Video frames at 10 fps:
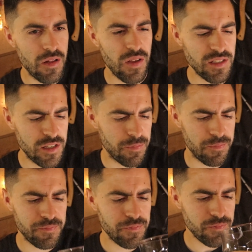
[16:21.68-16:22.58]
That's a
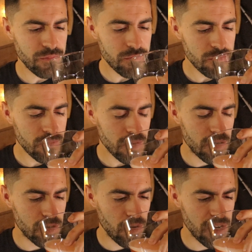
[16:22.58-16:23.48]

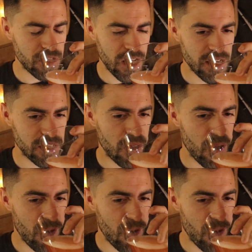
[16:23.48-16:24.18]
strange taste.